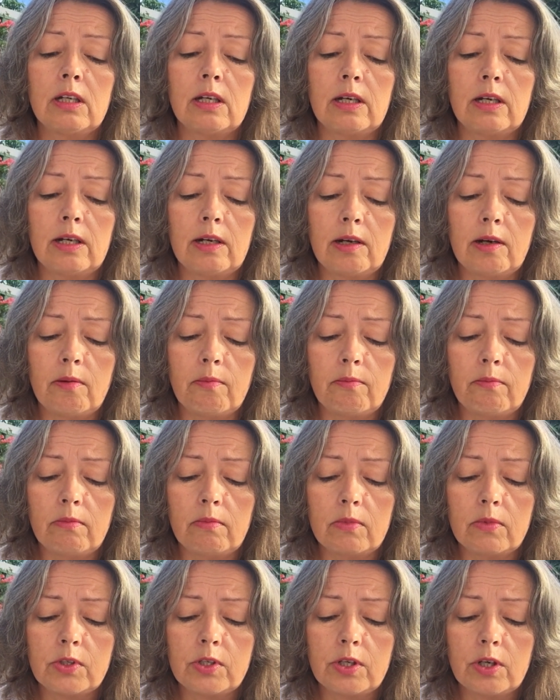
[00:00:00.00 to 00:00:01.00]
Um,
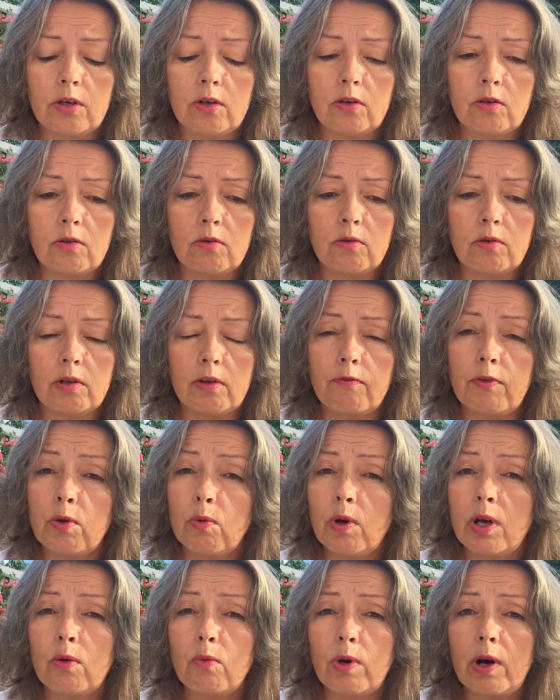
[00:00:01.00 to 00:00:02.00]
so if you
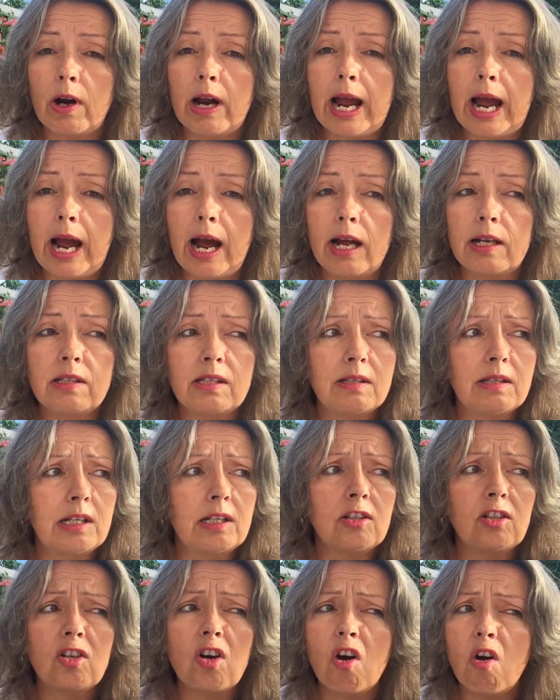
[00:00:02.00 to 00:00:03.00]
want to wear hats,
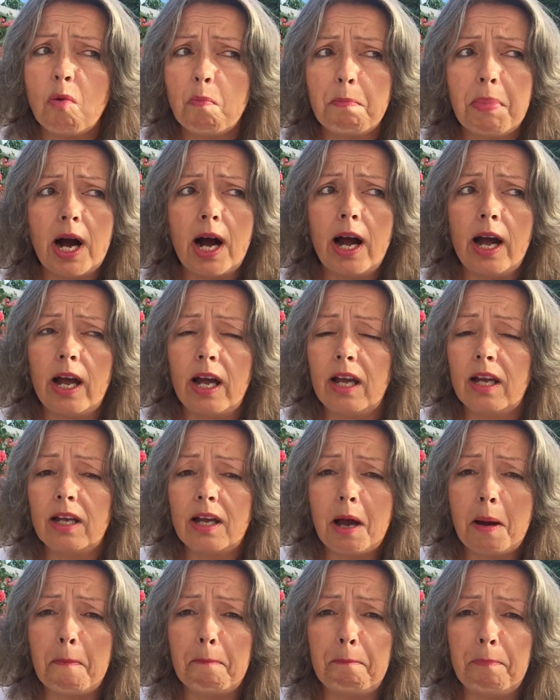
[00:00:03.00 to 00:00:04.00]
then go buy
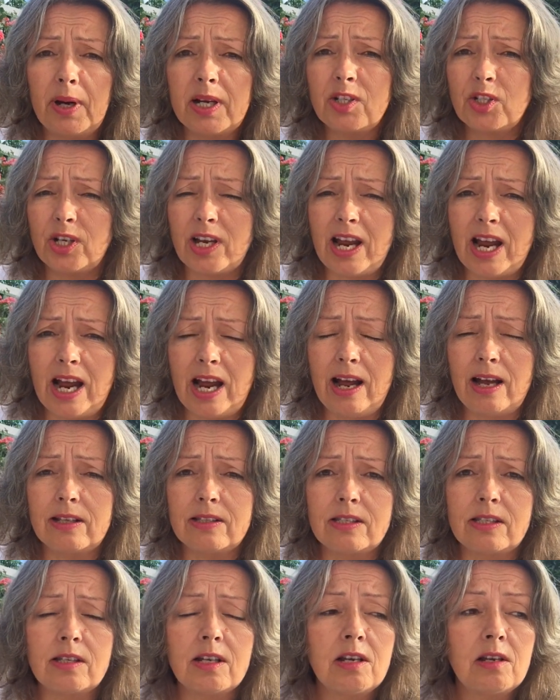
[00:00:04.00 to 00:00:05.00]
a bunch of
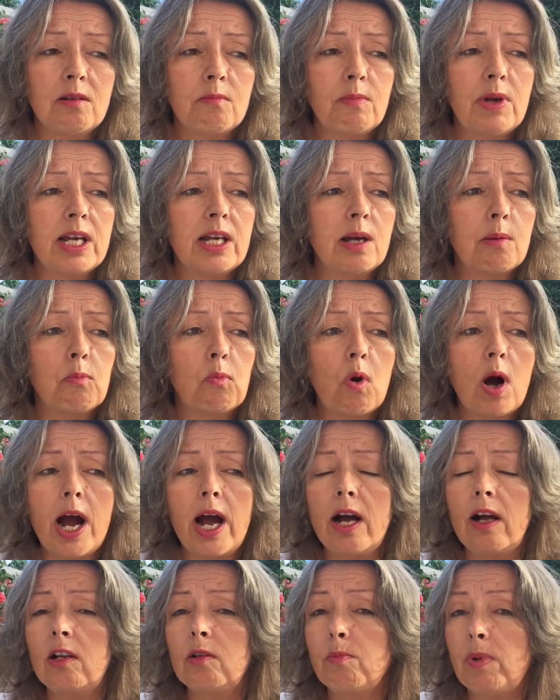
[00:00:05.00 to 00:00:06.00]
hats, make them
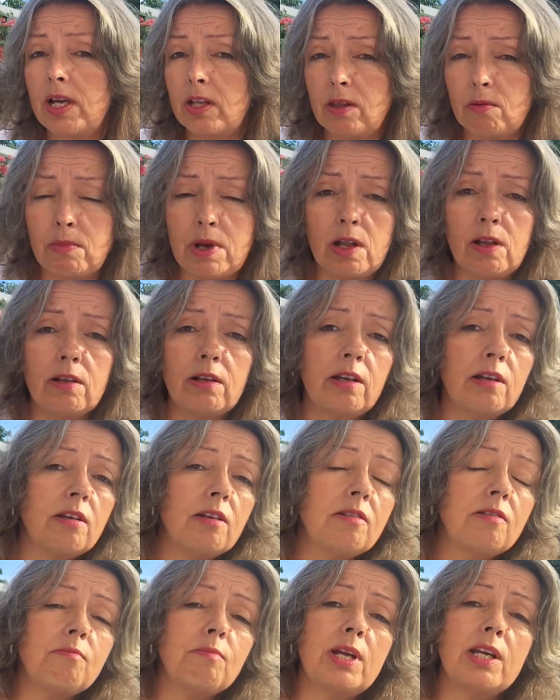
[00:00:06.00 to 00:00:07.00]
wild, make them
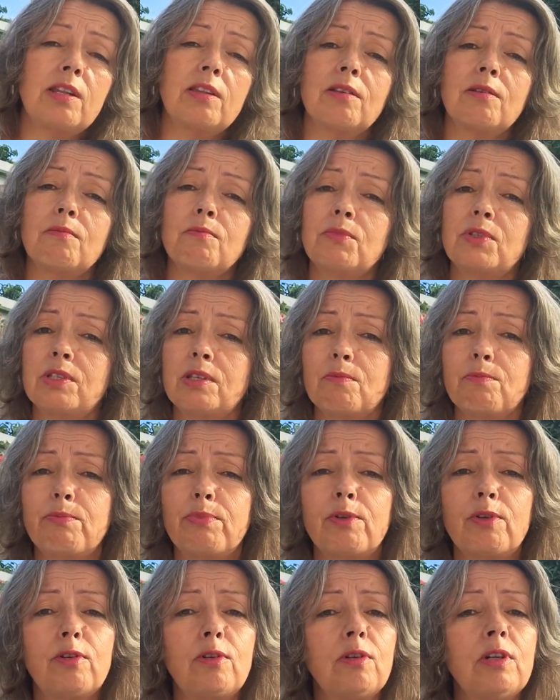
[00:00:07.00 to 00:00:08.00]
elegant, make them
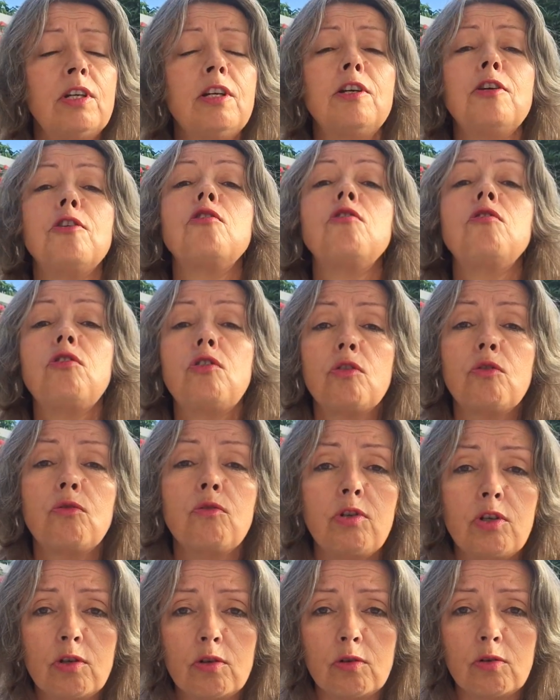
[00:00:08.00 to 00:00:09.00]
simple, do
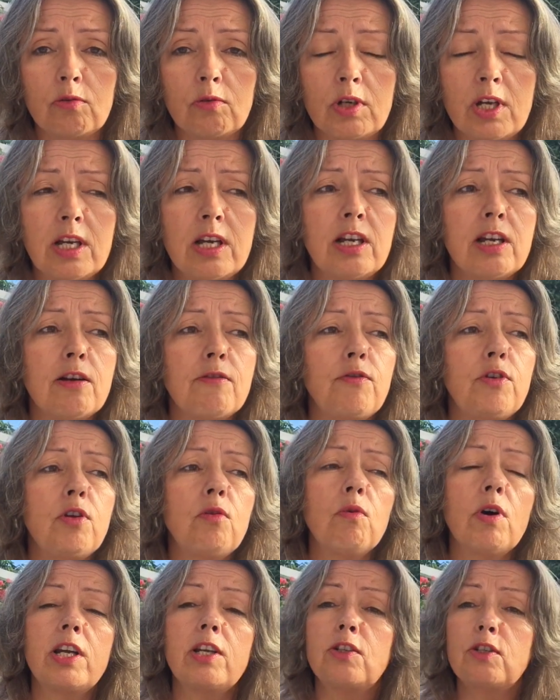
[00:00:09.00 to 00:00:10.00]
you. If you
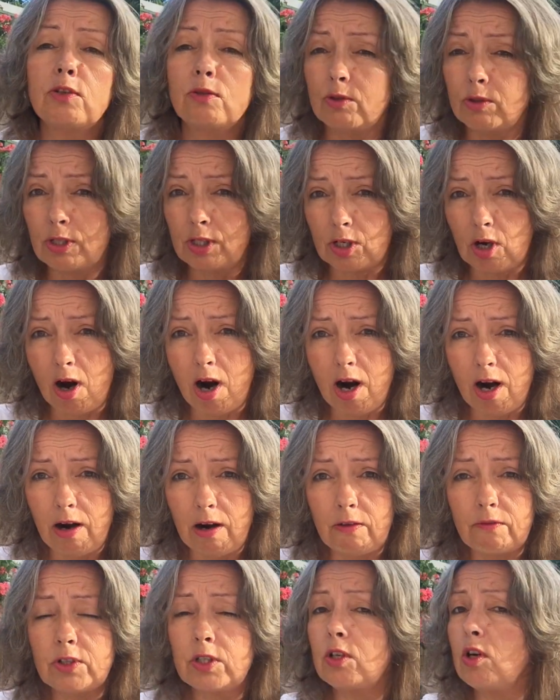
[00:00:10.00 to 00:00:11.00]
want to do
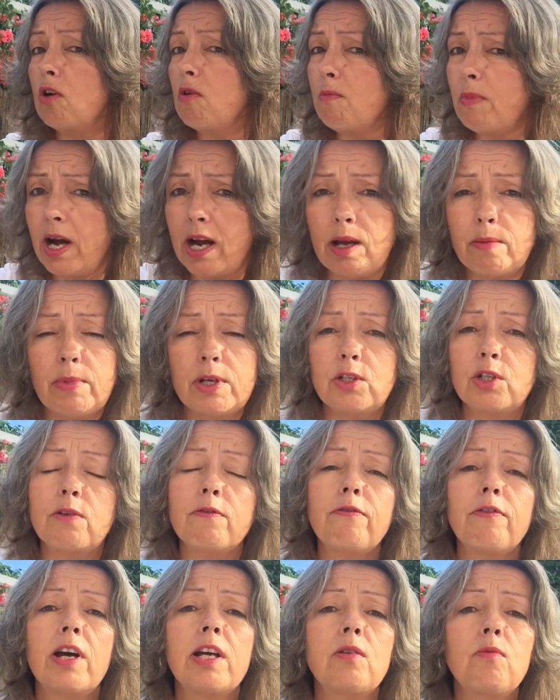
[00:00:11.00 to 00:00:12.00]
scarves, go buy a bunch of
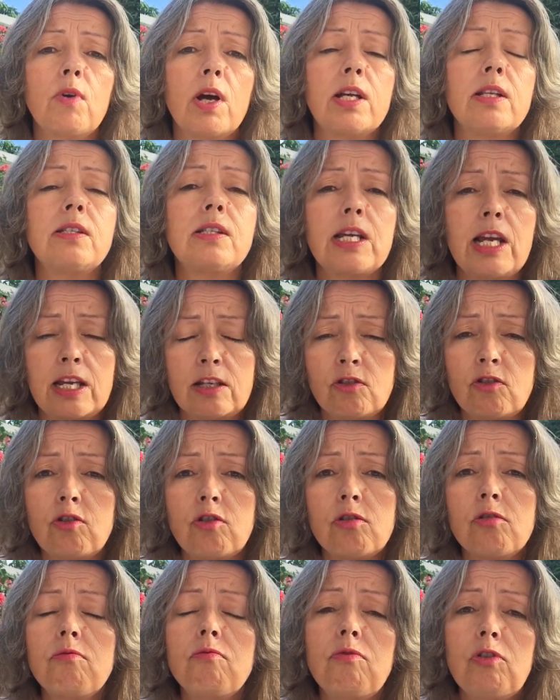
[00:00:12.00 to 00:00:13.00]
fun ones and
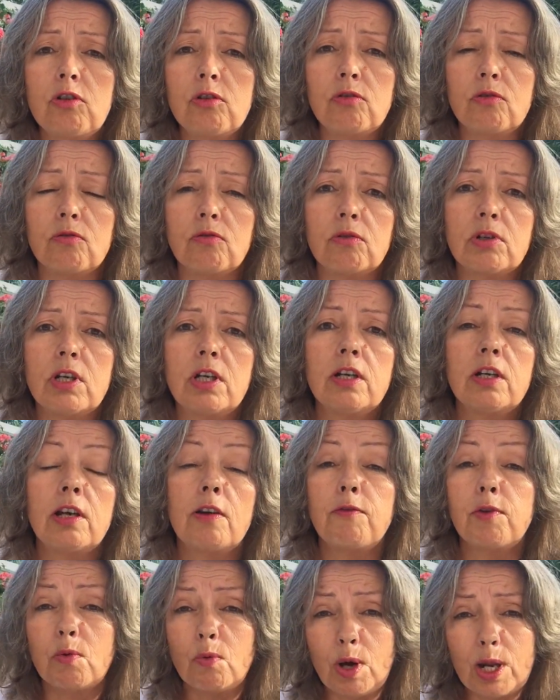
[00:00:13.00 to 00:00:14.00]
do you.
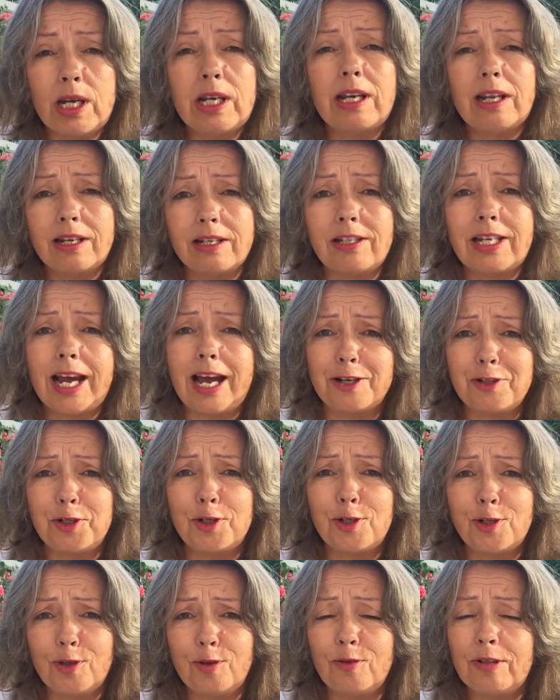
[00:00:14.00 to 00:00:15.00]
If you want to get a
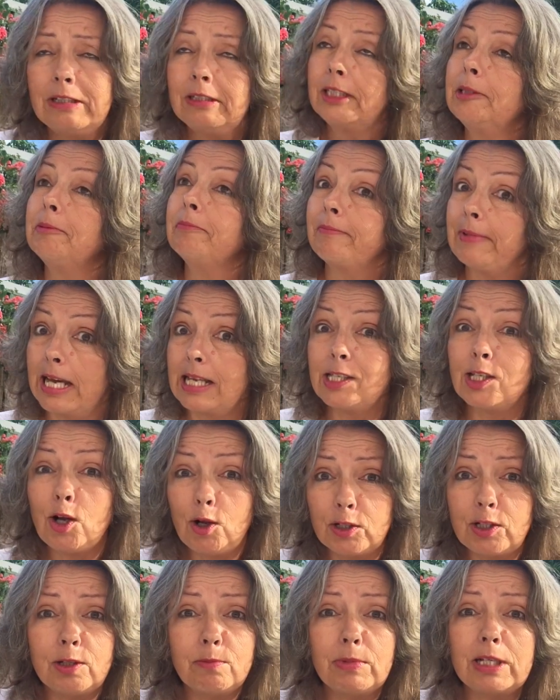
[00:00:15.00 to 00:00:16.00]
tattoo, that's
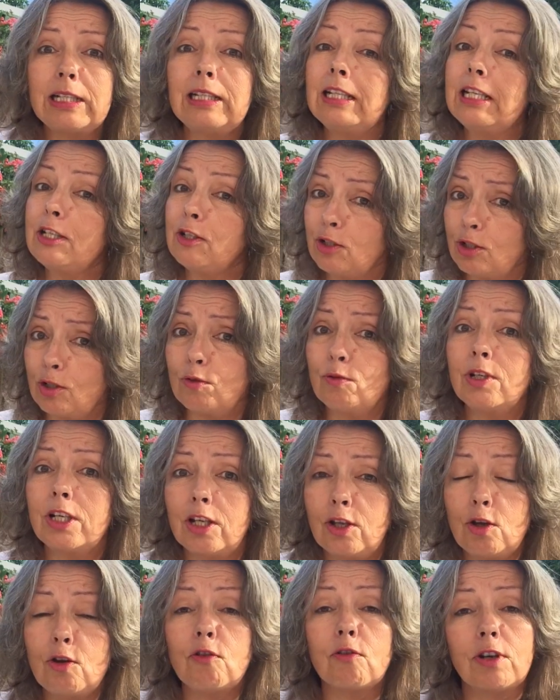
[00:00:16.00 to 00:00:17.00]
ultimately
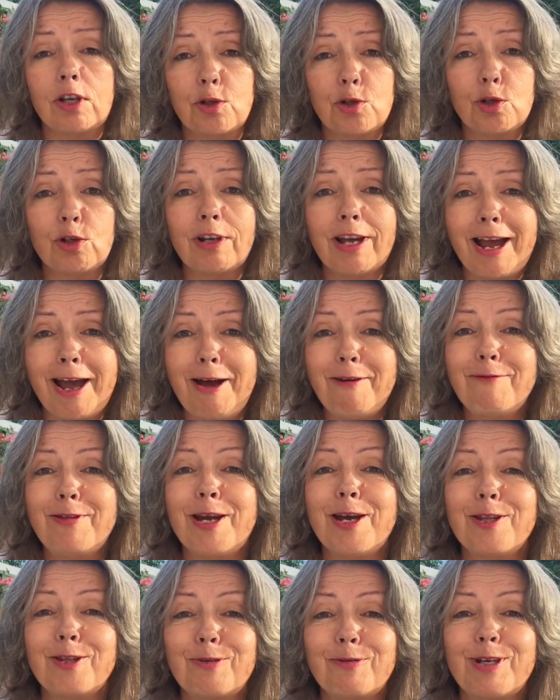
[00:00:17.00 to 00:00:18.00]
doing you because you're going to have
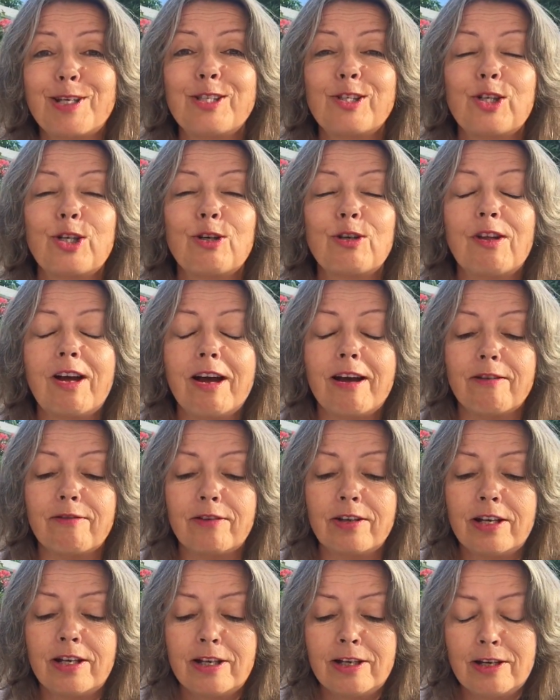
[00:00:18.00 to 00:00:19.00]
that the rest of your life.
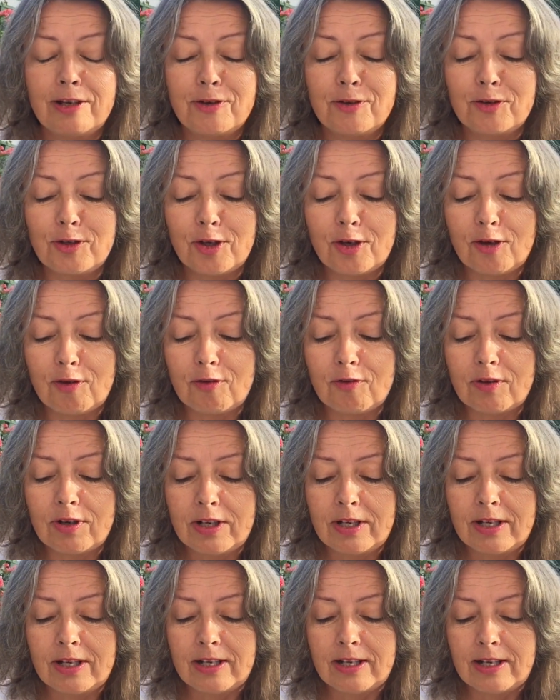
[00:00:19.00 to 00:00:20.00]
So,
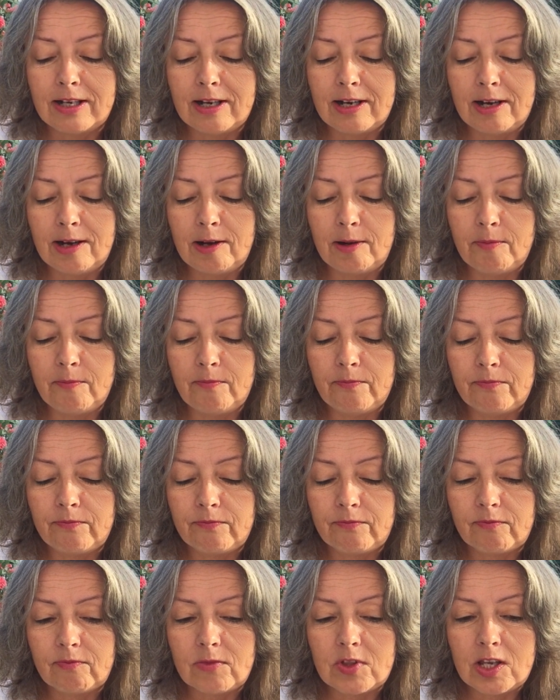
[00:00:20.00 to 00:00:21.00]
um,
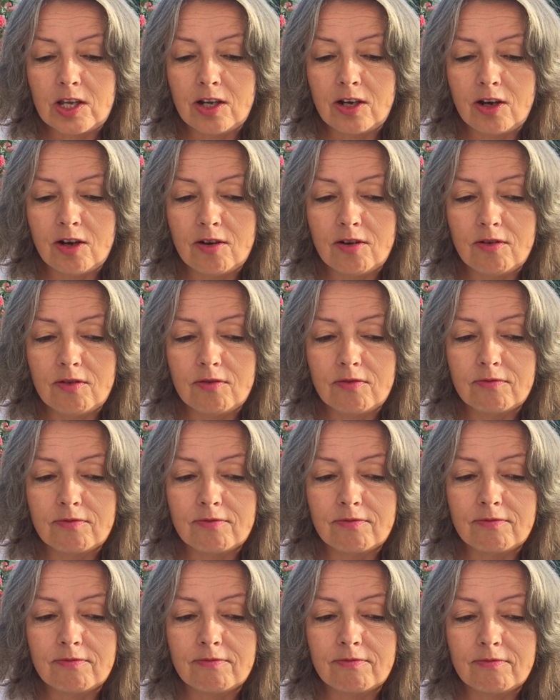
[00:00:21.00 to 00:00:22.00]
you know,
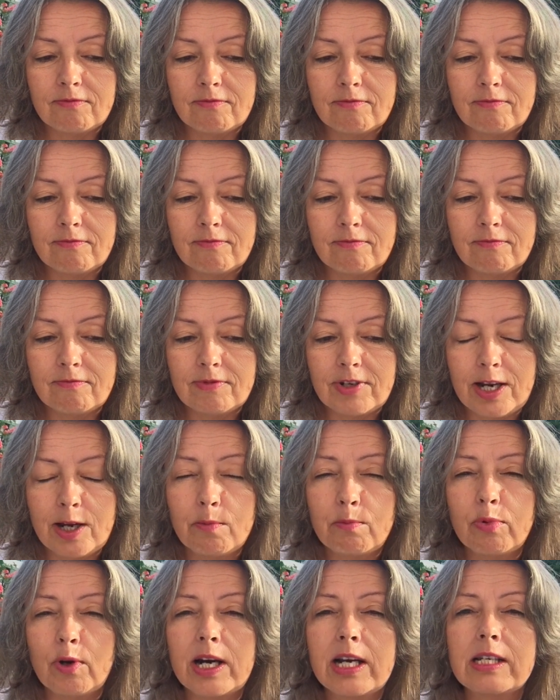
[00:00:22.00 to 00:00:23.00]

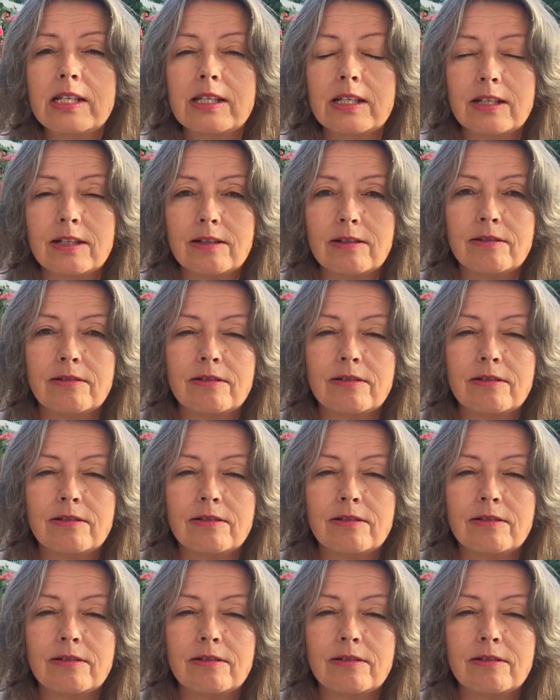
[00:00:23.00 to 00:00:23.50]
embrace it.